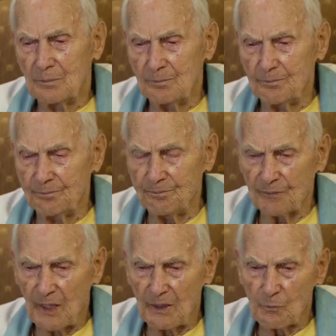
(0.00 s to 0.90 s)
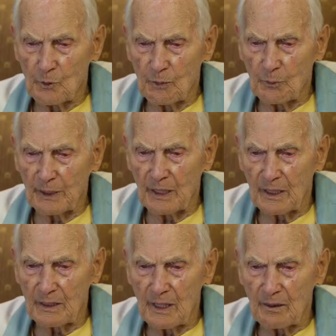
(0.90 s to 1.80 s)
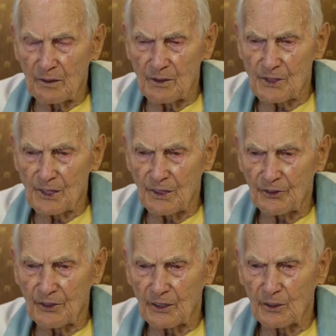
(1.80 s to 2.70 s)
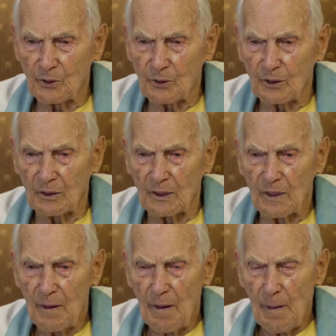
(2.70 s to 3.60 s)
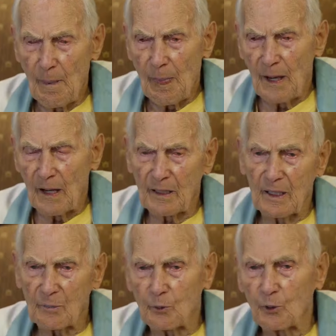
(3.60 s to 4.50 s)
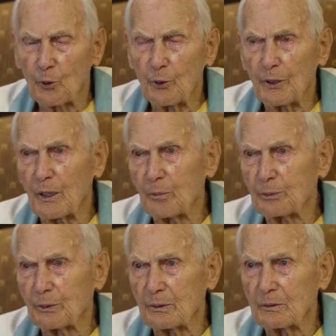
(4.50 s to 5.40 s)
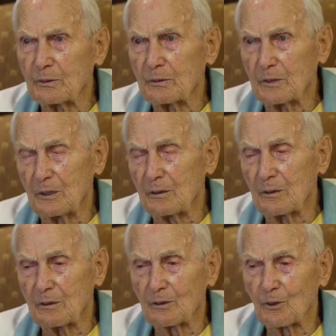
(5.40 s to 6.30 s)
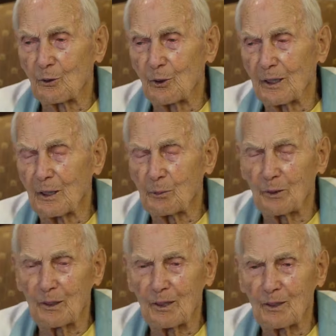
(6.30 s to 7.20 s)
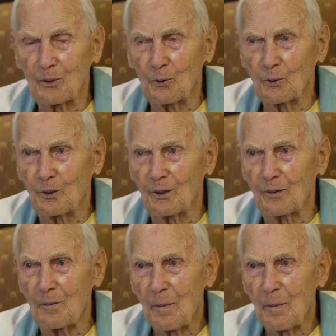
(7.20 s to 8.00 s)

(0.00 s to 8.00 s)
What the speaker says: And when we got down in South Dakota, I kept growing up and, growing up a little older and